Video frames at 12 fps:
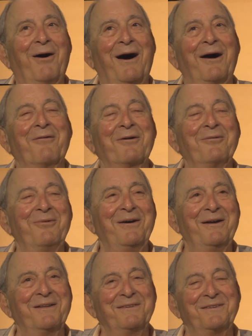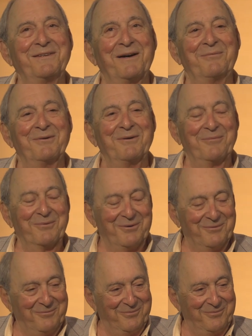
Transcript: I'm going to be, this summer, I'm going to